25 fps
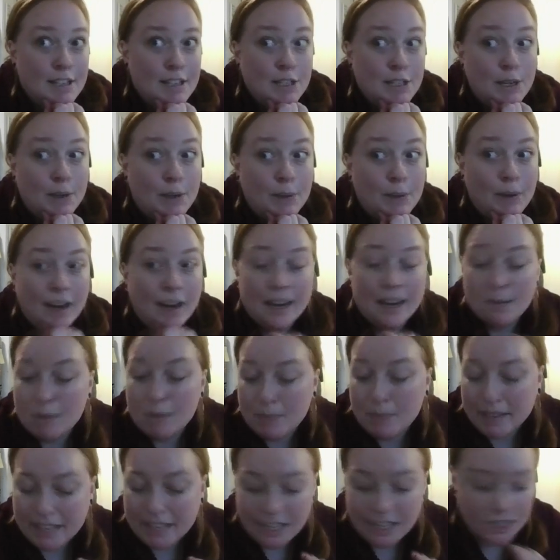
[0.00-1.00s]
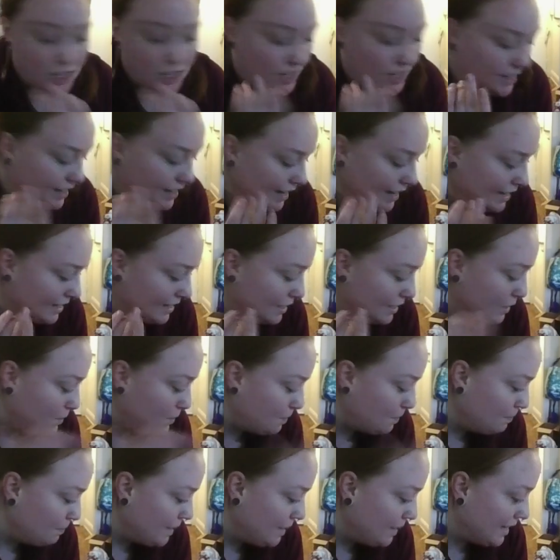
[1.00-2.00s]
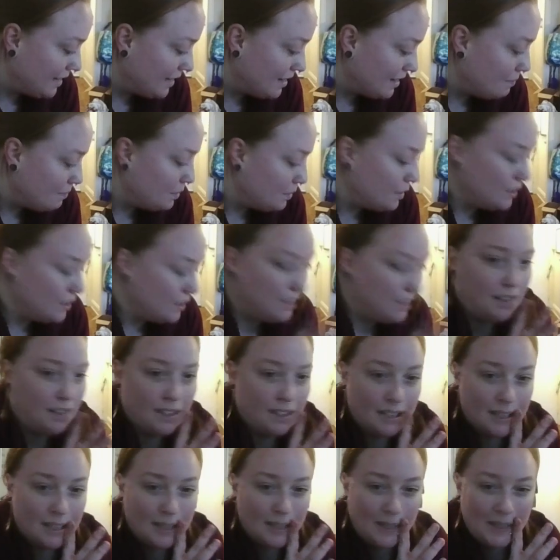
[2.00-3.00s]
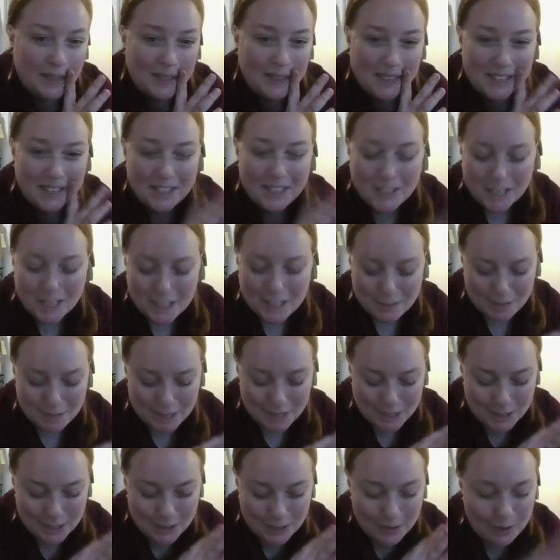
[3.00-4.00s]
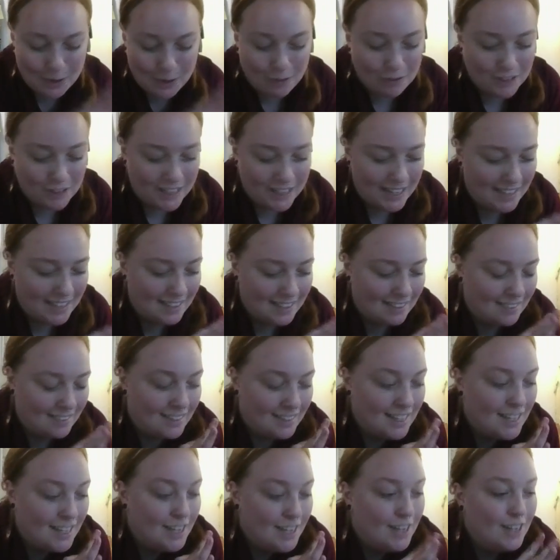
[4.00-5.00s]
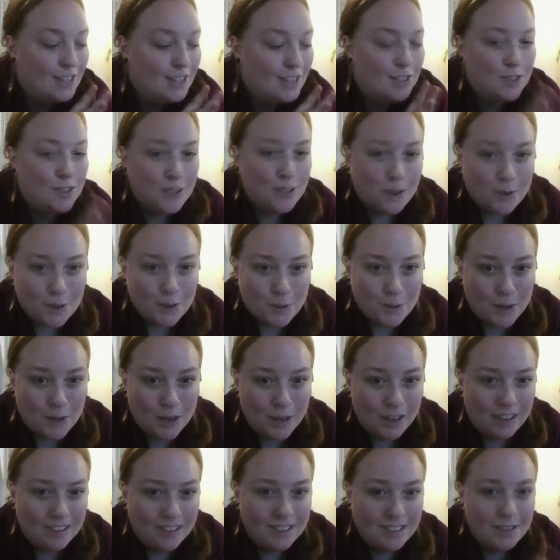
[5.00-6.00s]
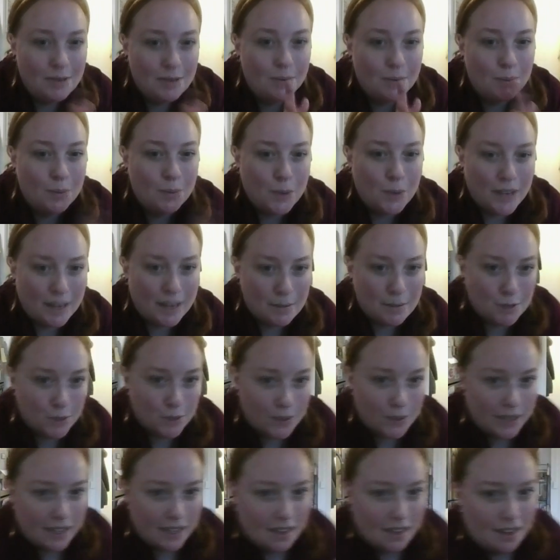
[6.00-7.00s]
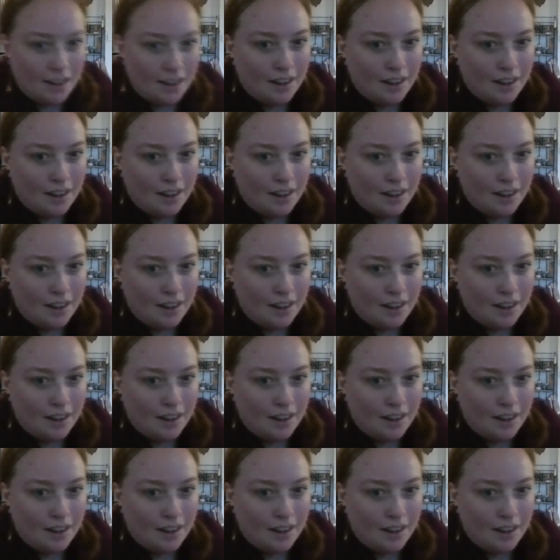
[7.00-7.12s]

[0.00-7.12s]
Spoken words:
So I am in my kitchen. I made a couple adjustments, so hopefully I can show you all what I'm doing.